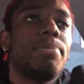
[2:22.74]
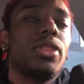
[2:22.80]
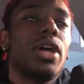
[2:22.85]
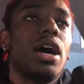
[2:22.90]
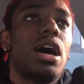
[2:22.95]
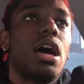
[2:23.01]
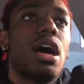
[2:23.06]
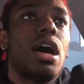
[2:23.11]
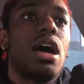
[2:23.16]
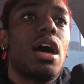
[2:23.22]

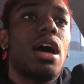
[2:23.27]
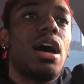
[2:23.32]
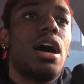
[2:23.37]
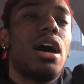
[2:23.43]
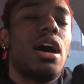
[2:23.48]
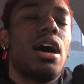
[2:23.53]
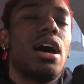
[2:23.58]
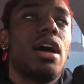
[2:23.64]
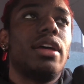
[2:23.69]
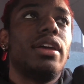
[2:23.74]
uh,
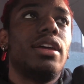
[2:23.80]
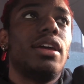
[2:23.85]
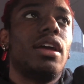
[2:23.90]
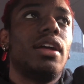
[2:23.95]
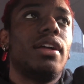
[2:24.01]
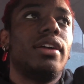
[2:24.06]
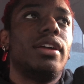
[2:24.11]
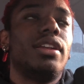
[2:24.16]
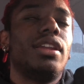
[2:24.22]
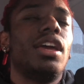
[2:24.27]
uh,
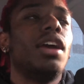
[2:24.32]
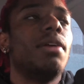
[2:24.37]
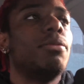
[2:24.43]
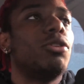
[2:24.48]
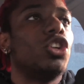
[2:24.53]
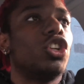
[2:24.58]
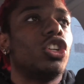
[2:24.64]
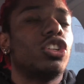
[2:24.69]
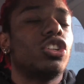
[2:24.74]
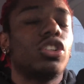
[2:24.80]

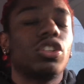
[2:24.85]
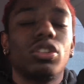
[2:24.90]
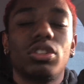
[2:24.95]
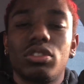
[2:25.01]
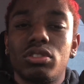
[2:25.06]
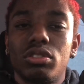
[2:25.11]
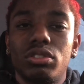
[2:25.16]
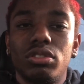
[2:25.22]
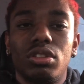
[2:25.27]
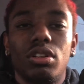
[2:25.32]
inhibitor,
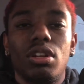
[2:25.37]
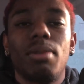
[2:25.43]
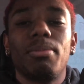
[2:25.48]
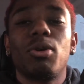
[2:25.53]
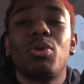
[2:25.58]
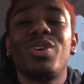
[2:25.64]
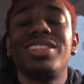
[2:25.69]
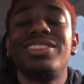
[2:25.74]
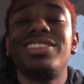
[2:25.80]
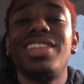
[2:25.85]
the number
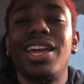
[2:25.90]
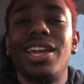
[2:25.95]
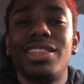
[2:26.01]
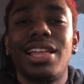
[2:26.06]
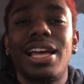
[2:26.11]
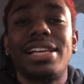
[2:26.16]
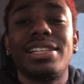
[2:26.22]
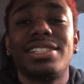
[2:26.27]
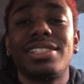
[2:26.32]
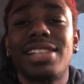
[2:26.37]
one thing
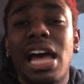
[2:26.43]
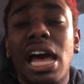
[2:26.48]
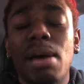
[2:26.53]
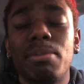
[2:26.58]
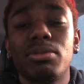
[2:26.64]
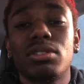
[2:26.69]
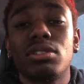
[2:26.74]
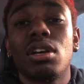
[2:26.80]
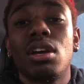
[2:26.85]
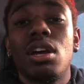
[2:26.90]
that
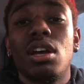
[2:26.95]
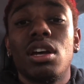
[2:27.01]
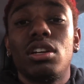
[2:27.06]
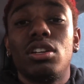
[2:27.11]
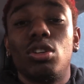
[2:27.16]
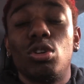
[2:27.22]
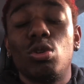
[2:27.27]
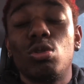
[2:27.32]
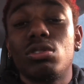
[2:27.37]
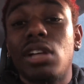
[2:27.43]
stops
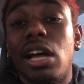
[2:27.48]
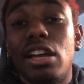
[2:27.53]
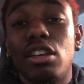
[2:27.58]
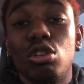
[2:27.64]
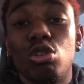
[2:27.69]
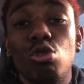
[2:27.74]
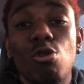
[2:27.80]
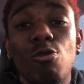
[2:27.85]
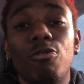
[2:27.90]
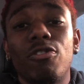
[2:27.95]
dudes like
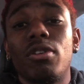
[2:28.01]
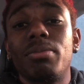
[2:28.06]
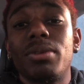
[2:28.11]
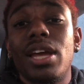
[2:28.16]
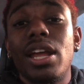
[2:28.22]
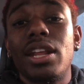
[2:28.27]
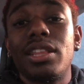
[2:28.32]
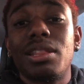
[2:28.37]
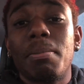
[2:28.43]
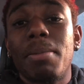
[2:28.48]
you from
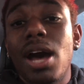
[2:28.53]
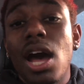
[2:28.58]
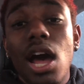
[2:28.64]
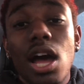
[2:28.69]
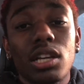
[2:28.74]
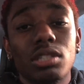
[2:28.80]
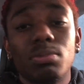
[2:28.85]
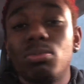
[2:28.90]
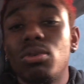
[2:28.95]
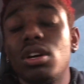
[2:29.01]
getting the
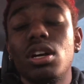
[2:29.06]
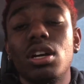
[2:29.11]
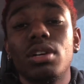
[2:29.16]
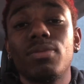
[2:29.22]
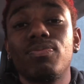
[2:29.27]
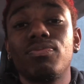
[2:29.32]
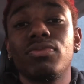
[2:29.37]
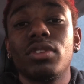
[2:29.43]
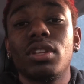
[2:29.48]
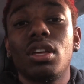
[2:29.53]
box, bruh,
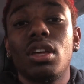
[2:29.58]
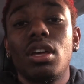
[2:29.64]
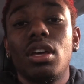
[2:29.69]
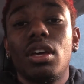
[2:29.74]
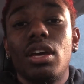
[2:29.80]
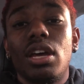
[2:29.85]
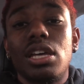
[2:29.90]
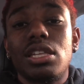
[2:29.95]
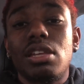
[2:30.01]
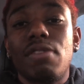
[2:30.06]

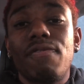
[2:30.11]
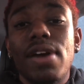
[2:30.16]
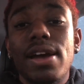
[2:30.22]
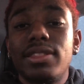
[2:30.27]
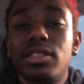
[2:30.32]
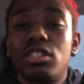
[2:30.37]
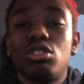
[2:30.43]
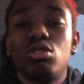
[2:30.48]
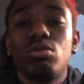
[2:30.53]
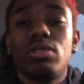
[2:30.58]
is the fact
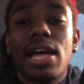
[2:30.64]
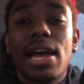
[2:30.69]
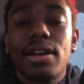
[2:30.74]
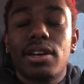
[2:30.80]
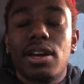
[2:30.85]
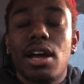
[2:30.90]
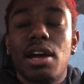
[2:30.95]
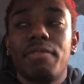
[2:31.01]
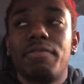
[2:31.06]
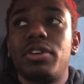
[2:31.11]
that you lack
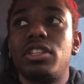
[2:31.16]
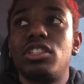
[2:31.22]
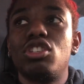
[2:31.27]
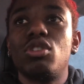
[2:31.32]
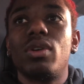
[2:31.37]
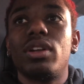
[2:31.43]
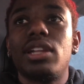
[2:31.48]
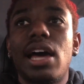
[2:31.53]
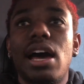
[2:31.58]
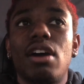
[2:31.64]
confidence.
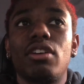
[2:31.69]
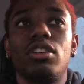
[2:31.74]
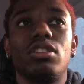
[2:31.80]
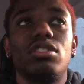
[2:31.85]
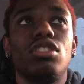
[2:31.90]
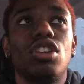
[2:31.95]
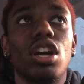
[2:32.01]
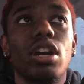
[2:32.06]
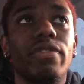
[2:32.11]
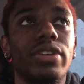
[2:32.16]
You allow your
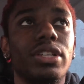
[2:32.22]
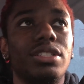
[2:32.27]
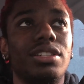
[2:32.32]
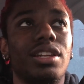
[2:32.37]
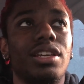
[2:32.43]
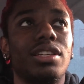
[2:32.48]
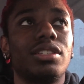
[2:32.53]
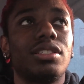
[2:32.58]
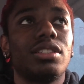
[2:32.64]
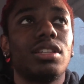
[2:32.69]

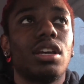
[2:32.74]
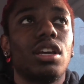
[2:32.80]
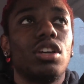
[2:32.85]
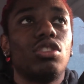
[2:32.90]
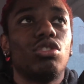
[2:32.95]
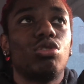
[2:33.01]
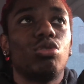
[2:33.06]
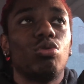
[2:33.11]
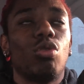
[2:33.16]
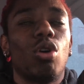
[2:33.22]
nervousness
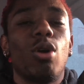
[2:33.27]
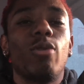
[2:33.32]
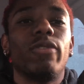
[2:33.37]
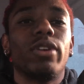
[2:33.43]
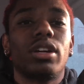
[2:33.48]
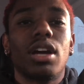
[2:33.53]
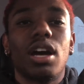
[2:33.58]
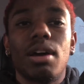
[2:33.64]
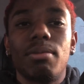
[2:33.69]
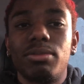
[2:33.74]
to
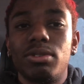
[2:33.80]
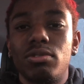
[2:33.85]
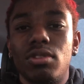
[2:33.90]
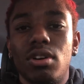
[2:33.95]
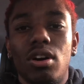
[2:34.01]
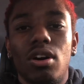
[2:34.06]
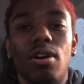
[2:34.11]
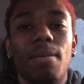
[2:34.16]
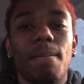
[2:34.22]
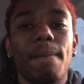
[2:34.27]
overcome you,
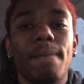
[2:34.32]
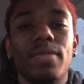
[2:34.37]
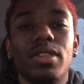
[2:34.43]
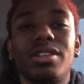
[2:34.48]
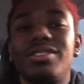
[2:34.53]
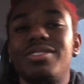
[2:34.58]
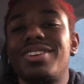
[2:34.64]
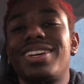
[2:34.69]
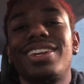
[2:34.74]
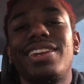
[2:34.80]
dog.
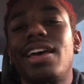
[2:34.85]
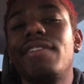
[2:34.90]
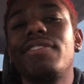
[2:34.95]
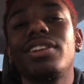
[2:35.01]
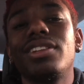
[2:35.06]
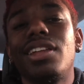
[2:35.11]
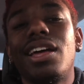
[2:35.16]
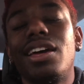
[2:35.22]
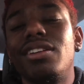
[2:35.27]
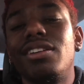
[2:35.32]
You can never
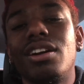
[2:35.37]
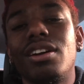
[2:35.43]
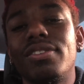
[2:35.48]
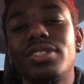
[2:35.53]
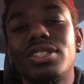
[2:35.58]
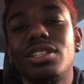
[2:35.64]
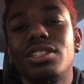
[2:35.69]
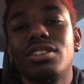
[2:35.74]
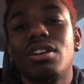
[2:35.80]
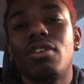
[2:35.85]
let
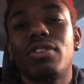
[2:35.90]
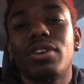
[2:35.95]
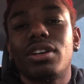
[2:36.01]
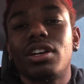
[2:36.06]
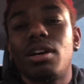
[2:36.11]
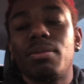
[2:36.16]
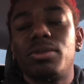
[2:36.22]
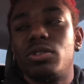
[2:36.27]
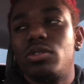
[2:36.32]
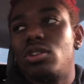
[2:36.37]
nervousness
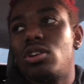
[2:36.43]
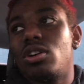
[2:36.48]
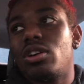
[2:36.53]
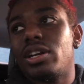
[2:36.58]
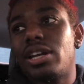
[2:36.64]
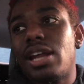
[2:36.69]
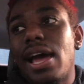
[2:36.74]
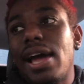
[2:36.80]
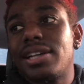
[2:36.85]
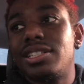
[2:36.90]
overcome you, dog.
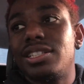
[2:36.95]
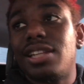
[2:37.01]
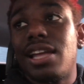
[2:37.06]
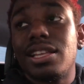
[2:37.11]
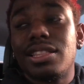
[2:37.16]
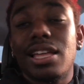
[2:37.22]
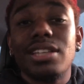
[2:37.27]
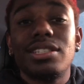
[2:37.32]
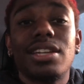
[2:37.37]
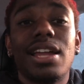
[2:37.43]
And actually,
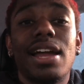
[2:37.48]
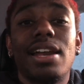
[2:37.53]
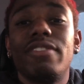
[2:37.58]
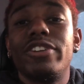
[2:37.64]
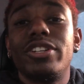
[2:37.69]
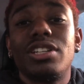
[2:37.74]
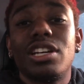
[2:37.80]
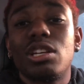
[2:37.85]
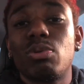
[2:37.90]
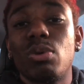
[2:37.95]
that, that's not
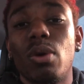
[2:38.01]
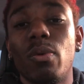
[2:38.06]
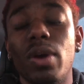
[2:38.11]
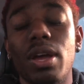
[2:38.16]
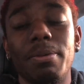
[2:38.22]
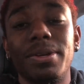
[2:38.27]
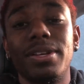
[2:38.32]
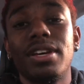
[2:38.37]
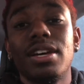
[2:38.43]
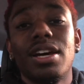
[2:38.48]
even just with
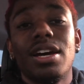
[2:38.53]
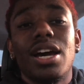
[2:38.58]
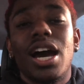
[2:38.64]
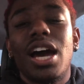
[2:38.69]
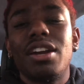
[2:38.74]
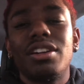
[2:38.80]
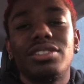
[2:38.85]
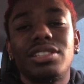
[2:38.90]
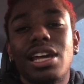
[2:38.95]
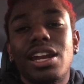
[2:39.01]
women.
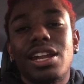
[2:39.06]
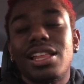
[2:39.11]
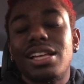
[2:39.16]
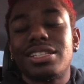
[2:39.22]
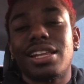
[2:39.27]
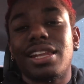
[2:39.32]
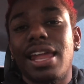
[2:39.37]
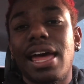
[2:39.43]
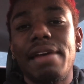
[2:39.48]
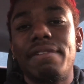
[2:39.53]
Understand that that's
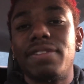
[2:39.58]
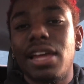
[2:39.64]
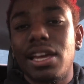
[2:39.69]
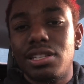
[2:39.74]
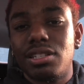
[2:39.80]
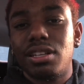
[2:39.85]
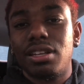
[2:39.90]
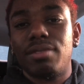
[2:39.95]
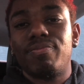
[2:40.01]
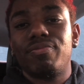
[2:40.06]
a life
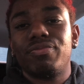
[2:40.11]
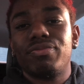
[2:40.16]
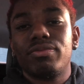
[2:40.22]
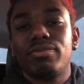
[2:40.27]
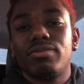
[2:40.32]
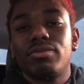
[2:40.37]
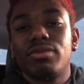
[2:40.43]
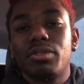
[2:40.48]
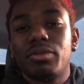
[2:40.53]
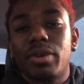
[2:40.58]
lesson,
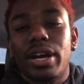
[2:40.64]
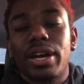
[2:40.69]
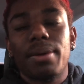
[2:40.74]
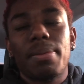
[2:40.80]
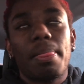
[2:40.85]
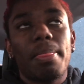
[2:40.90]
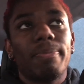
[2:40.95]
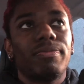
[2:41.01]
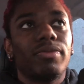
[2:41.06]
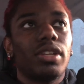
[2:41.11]
right?
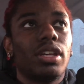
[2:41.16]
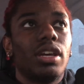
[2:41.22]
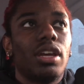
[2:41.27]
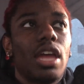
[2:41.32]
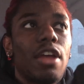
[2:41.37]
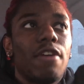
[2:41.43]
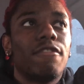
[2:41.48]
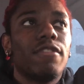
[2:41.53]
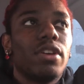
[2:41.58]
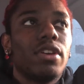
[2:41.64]

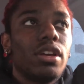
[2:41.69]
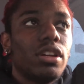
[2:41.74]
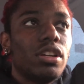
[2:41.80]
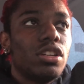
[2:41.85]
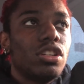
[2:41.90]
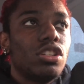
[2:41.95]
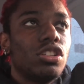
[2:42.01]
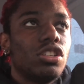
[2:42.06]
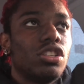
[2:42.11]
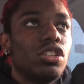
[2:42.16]
If
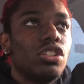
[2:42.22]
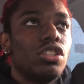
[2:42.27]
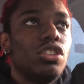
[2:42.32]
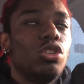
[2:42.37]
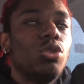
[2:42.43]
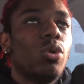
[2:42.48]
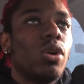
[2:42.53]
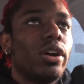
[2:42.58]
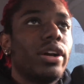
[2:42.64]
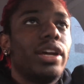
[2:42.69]

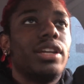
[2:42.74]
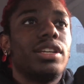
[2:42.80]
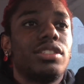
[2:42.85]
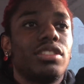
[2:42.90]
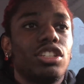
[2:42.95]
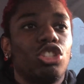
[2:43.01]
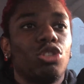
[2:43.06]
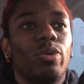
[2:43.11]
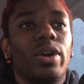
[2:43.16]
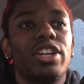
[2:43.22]
you are in a
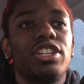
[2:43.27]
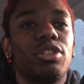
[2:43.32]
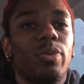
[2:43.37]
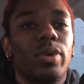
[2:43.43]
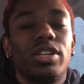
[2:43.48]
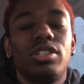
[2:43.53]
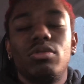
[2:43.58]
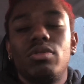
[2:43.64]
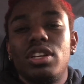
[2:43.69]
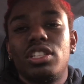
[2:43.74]
situation
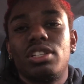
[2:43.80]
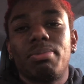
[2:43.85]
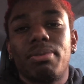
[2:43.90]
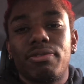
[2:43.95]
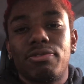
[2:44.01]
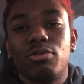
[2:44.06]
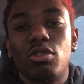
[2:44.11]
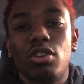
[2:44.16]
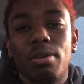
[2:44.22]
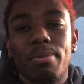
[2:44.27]
where you need to
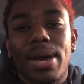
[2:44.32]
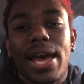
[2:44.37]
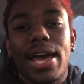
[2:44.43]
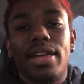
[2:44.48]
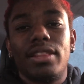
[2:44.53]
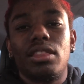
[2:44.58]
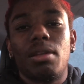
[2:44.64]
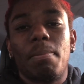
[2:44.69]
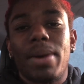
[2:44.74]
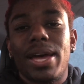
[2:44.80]
perform
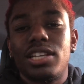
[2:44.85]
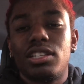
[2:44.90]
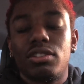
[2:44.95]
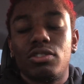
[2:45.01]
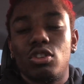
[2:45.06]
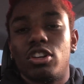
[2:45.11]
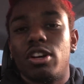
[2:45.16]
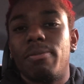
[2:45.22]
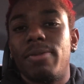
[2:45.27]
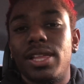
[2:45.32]
at the best of
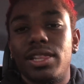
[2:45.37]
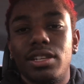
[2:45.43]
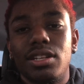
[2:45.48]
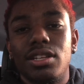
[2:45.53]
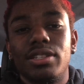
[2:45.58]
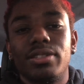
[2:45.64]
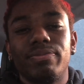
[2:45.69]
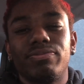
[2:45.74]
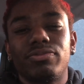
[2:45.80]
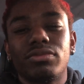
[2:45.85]
your
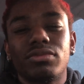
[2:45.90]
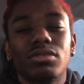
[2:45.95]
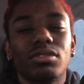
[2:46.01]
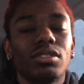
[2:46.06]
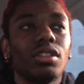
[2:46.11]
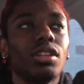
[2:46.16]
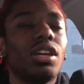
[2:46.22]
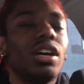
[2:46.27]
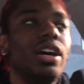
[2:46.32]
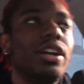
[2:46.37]
abilities,
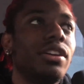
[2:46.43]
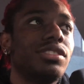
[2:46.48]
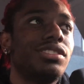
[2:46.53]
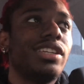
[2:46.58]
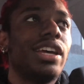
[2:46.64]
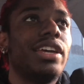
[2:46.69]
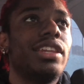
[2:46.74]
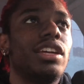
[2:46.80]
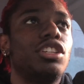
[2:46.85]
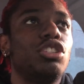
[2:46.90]

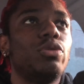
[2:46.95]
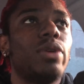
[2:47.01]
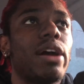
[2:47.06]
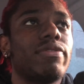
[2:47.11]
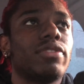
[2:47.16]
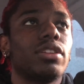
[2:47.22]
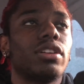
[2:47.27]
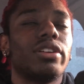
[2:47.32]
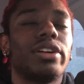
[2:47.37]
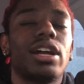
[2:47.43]
understand that you have
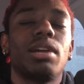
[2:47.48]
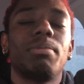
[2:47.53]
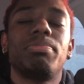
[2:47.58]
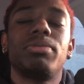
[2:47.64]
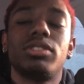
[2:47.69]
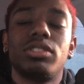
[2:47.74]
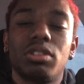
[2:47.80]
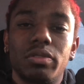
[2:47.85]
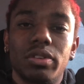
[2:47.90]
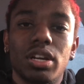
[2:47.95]
to learn how to
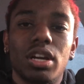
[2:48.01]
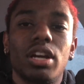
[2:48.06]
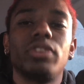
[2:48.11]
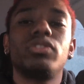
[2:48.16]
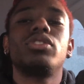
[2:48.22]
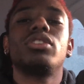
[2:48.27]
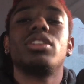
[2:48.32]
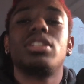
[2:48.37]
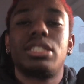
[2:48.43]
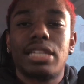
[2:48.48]
put your
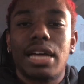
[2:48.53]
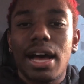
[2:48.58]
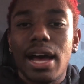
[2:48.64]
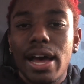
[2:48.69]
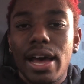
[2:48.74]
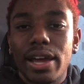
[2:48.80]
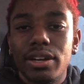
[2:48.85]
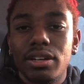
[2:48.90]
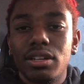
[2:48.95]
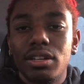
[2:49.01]
nerves to the side.